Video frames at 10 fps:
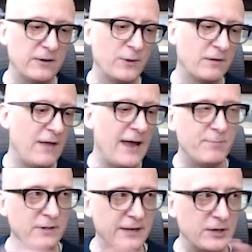with a lot of
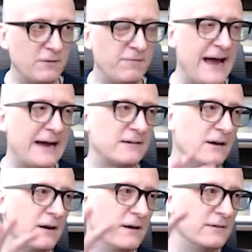political
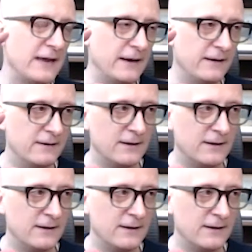factors and,